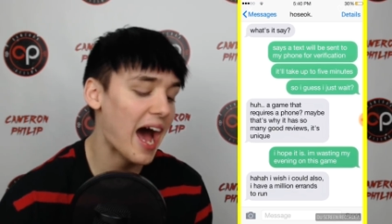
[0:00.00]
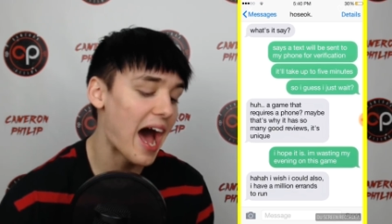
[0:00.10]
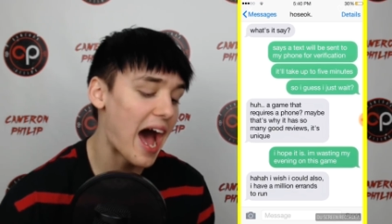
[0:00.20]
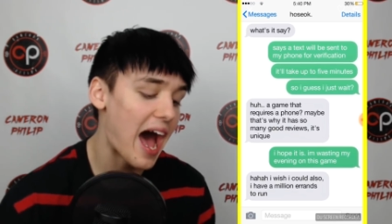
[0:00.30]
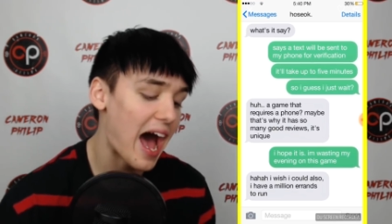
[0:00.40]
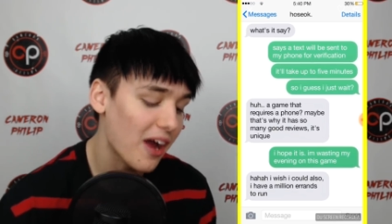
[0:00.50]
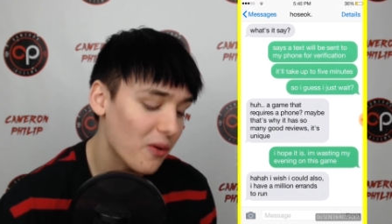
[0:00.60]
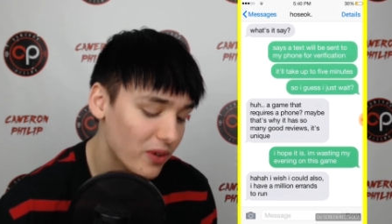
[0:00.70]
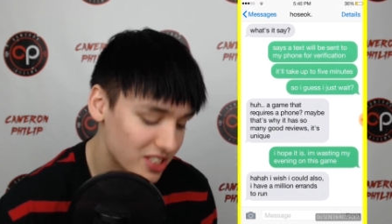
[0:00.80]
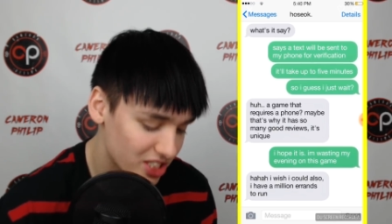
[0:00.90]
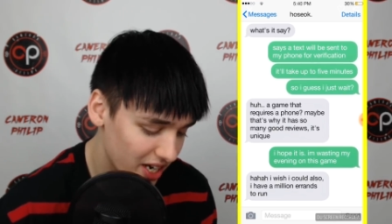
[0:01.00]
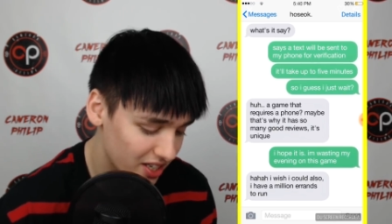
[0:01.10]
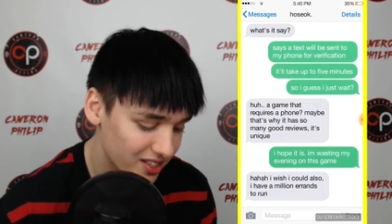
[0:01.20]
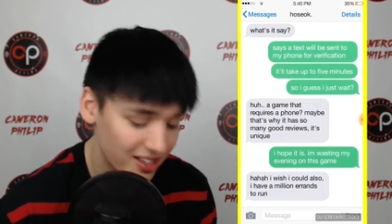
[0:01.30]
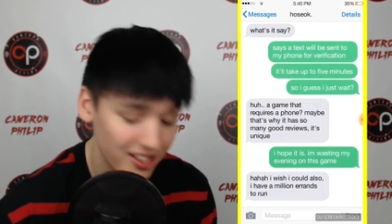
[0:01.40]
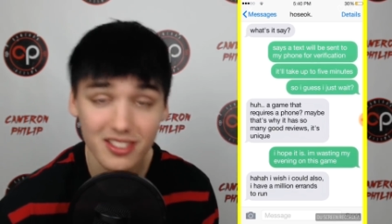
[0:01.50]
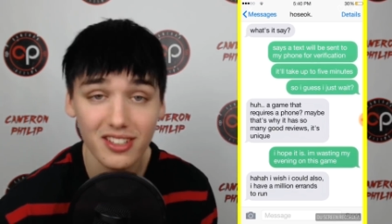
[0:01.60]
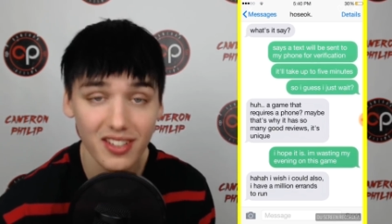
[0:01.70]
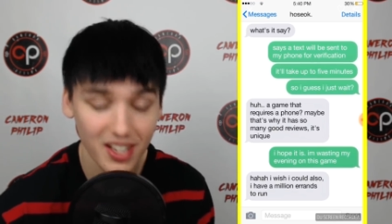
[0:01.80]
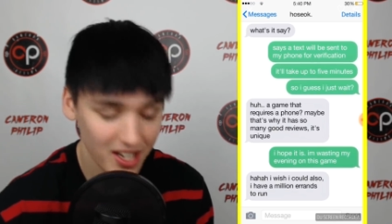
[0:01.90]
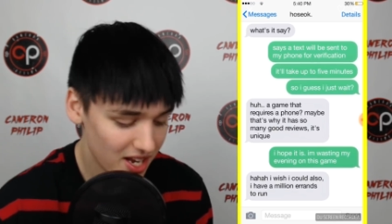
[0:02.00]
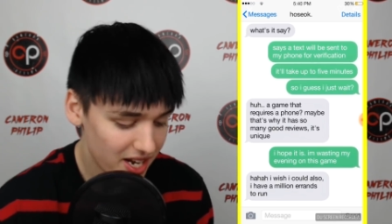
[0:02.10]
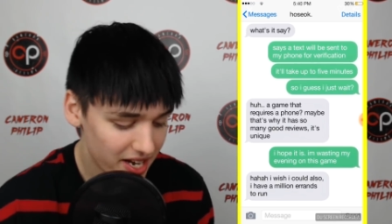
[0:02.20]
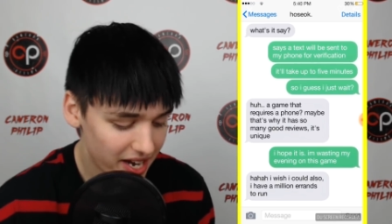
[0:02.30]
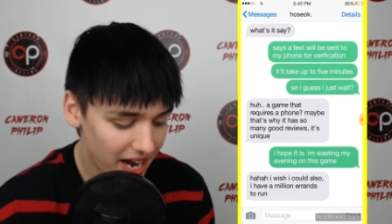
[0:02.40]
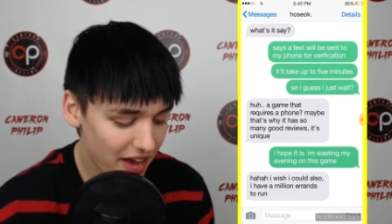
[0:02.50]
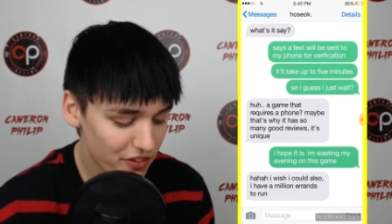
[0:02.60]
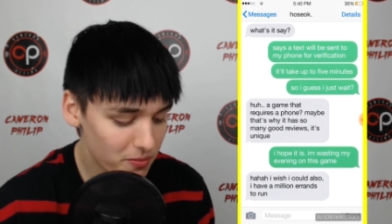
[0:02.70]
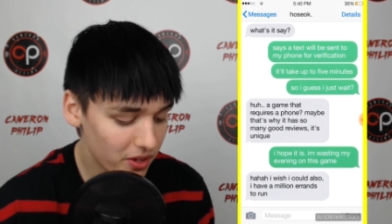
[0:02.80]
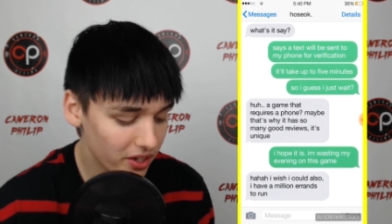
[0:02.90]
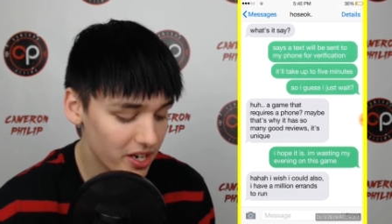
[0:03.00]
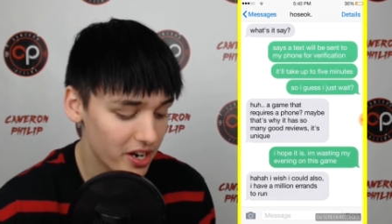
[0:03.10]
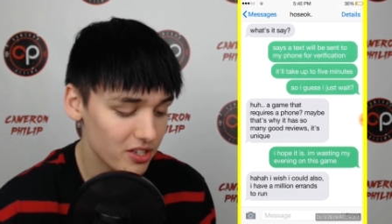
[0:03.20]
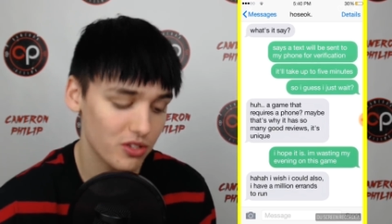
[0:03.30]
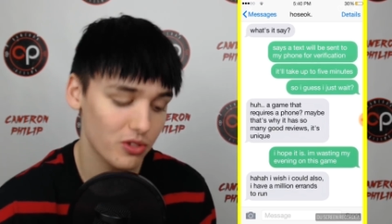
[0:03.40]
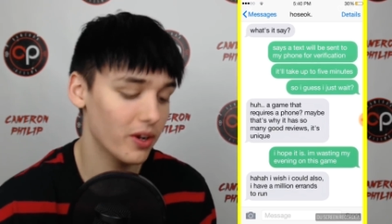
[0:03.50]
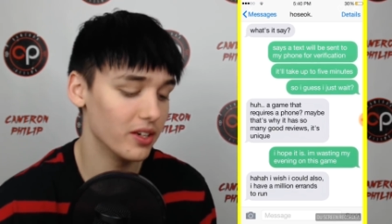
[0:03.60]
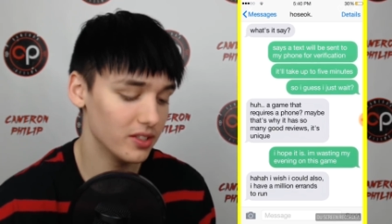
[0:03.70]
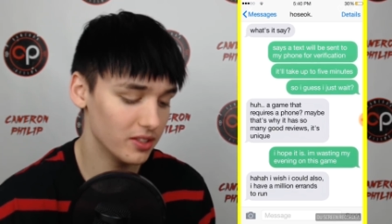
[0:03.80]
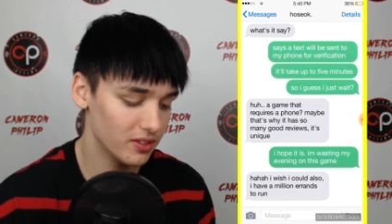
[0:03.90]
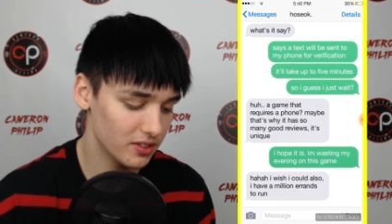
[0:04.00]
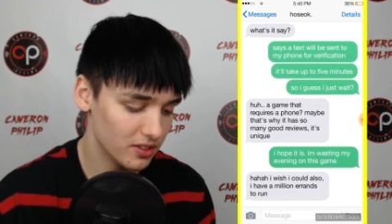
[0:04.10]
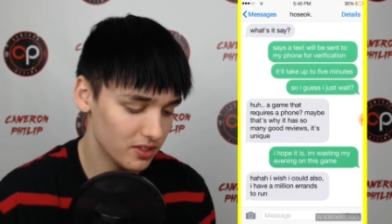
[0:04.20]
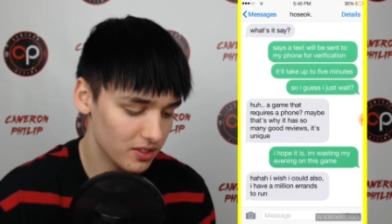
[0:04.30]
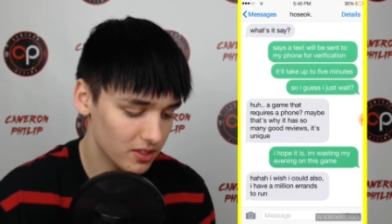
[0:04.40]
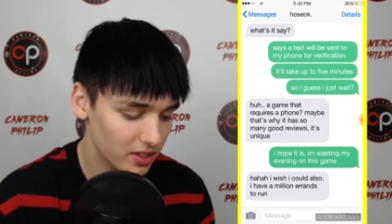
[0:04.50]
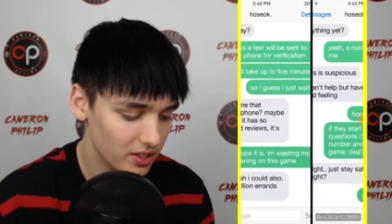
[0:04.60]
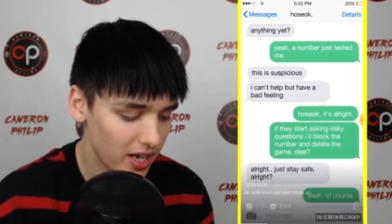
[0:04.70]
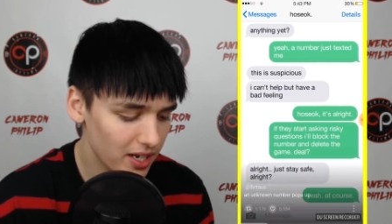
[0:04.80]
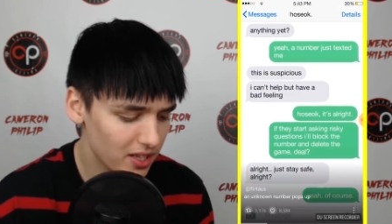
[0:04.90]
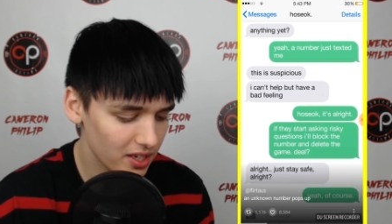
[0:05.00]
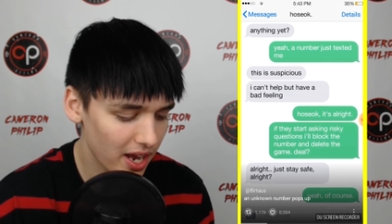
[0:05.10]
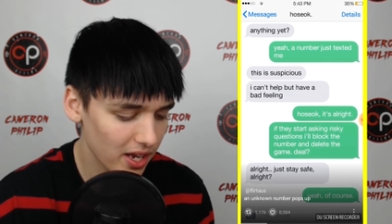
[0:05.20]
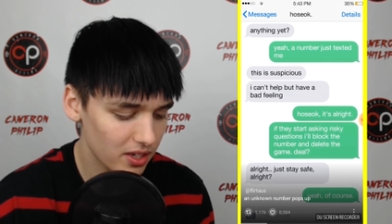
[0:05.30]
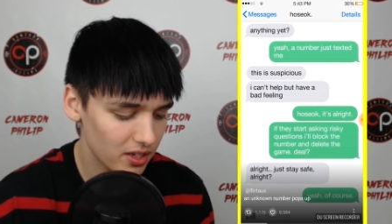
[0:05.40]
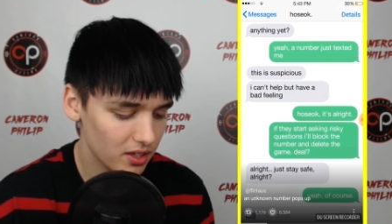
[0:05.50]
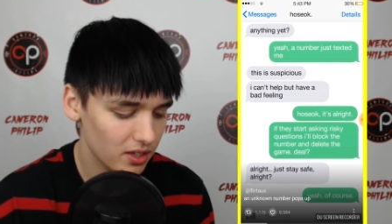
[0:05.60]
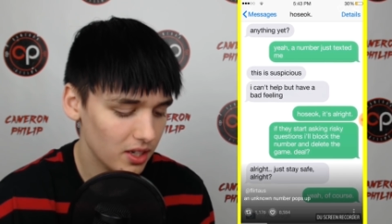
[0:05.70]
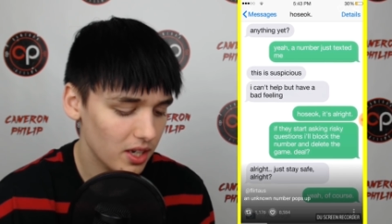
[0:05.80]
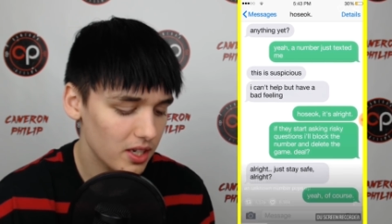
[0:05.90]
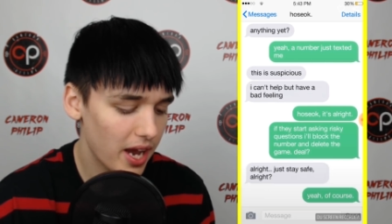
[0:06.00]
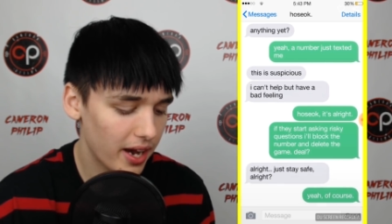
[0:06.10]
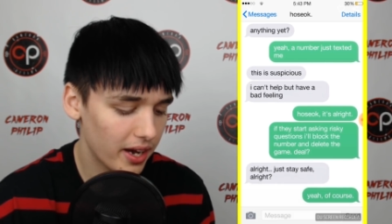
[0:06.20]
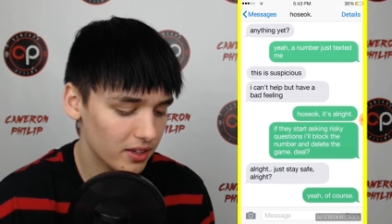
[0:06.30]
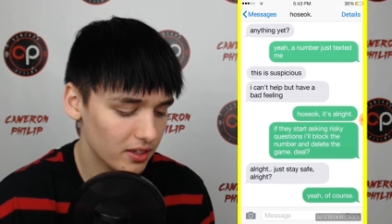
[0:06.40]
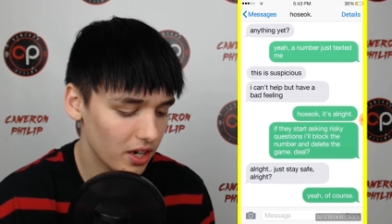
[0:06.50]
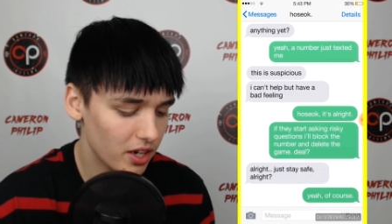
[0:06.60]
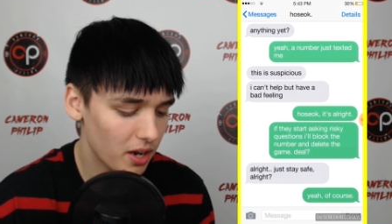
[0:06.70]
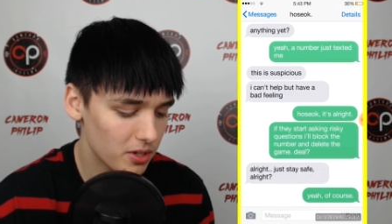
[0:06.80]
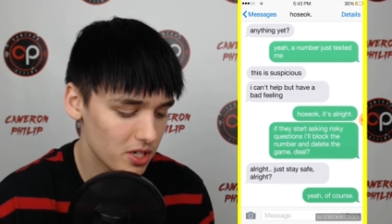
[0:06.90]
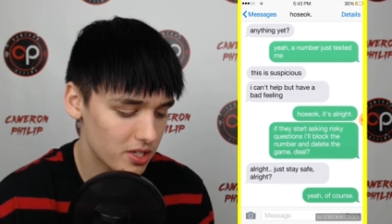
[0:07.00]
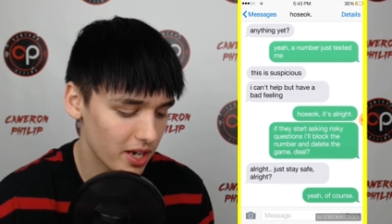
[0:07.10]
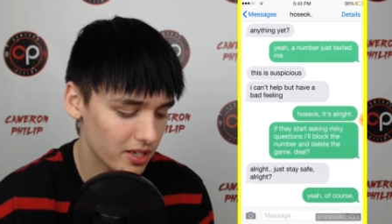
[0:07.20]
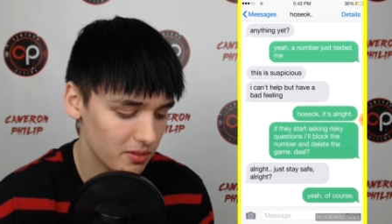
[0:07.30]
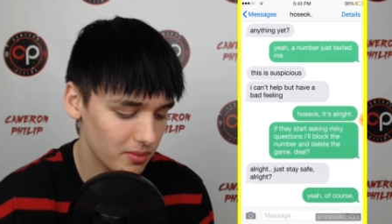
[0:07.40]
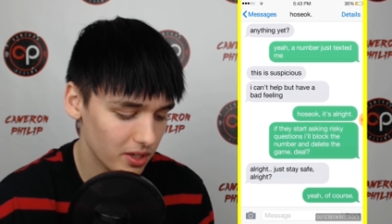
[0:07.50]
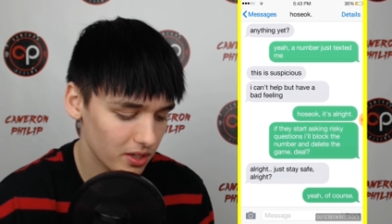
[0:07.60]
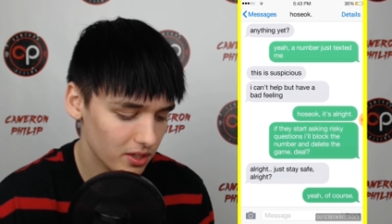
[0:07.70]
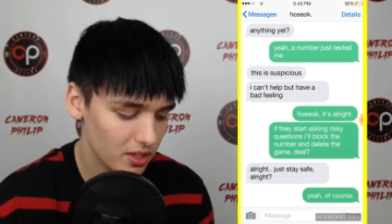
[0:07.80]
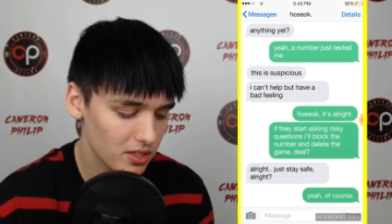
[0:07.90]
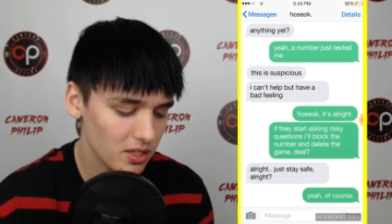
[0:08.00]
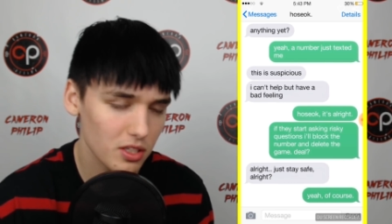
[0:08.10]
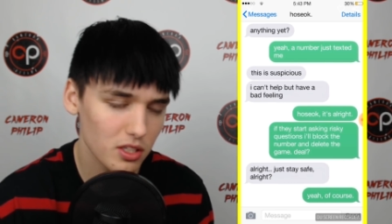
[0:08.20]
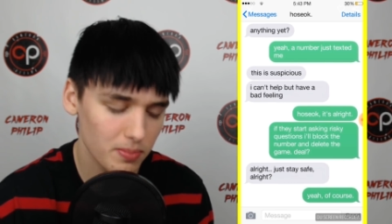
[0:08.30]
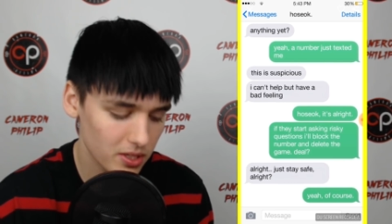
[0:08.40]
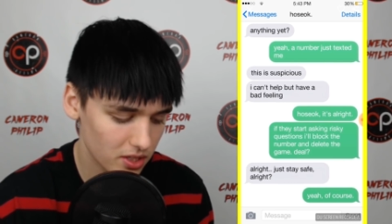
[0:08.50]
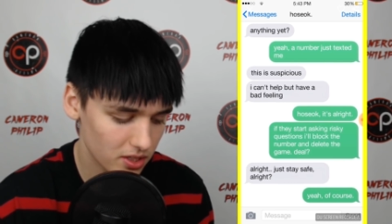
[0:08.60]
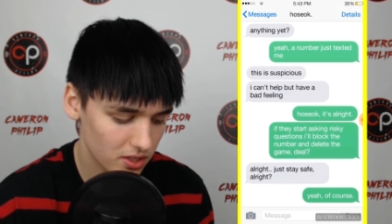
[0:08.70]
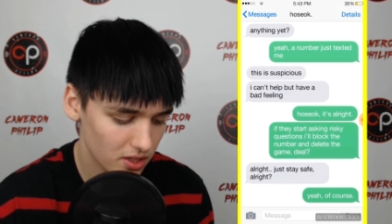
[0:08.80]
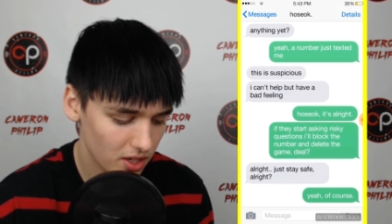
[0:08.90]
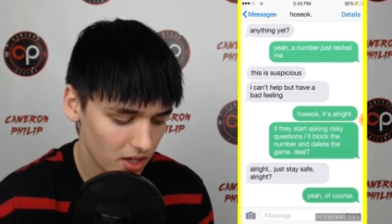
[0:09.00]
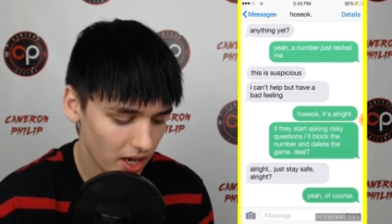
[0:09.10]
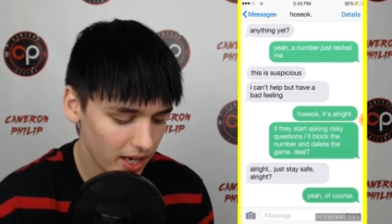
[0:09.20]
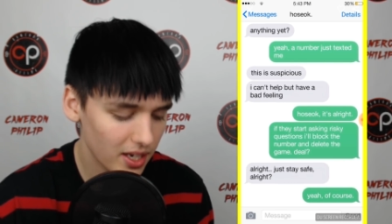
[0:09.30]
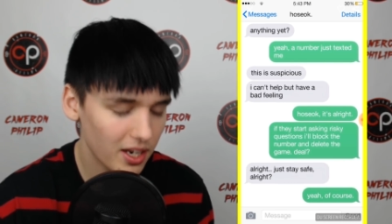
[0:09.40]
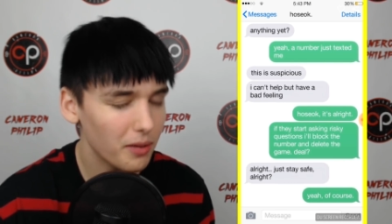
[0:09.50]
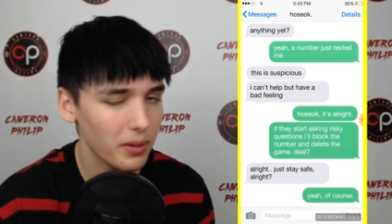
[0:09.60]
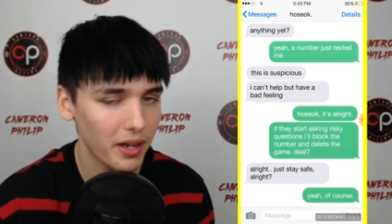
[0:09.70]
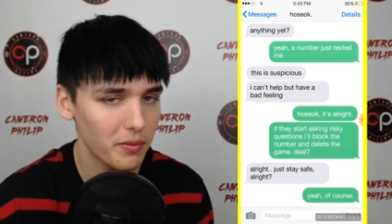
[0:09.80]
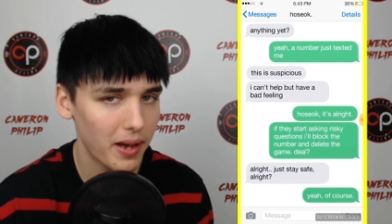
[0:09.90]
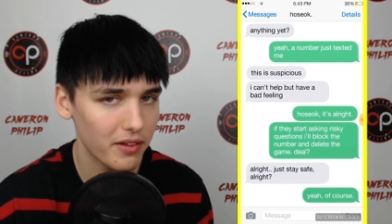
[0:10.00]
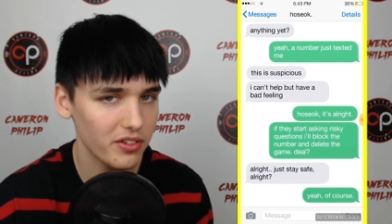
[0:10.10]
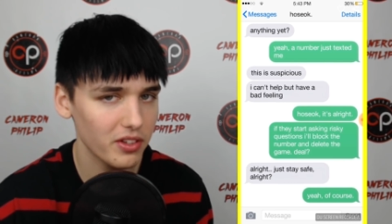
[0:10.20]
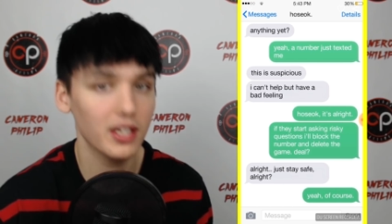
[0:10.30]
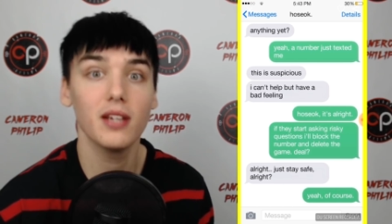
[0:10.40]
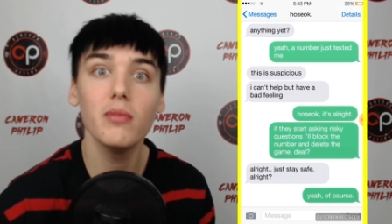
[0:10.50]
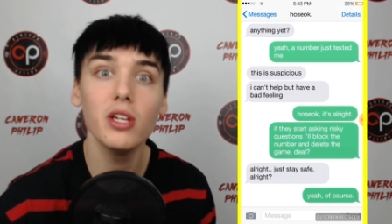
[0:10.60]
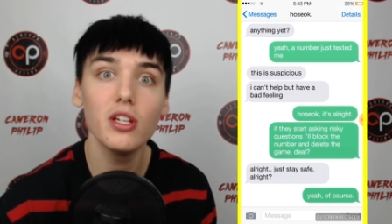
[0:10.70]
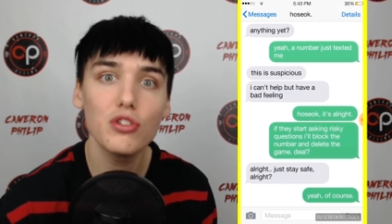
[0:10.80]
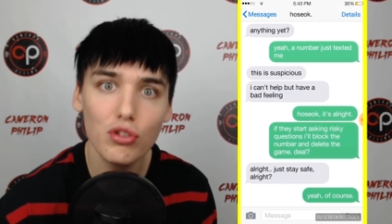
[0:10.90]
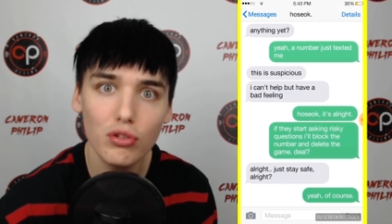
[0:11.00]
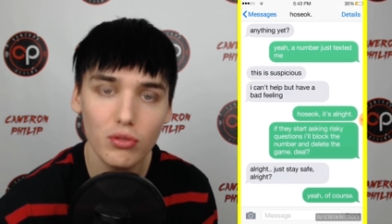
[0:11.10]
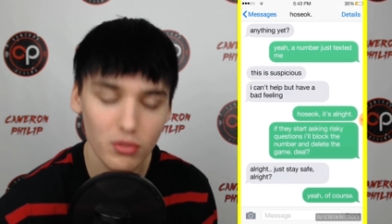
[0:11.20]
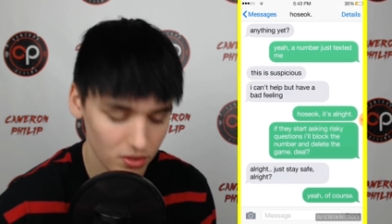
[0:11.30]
ha! I wish I could also. I have a million errands to run. Anything yet? Yeah, a number just texted me. This is suspicious. I can't help but have a bad feeling. Me too.